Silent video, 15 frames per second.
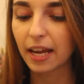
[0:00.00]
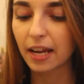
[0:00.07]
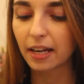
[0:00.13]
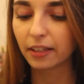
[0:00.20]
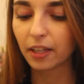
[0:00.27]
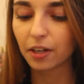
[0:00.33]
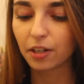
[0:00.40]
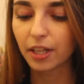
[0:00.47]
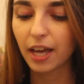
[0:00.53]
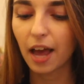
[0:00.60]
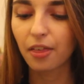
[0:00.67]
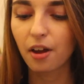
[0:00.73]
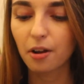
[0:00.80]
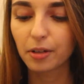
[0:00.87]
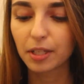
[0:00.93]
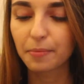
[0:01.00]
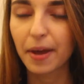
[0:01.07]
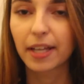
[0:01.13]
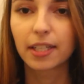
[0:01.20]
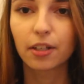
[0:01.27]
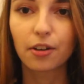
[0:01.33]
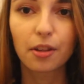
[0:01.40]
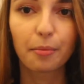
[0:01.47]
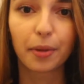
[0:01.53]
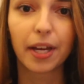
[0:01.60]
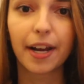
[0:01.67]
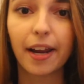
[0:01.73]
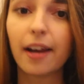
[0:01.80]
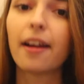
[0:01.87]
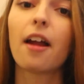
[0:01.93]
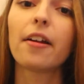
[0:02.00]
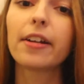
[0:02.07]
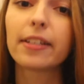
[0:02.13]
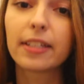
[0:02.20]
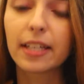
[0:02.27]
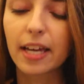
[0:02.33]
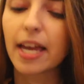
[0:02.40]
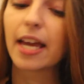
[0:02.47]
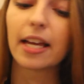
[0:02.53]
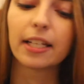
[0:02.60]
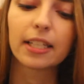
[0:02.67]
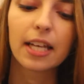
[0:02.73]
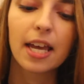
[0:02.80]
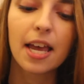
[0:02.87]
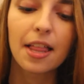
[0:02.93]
and literally I thought it was the best thing on the planet, and it honestly is.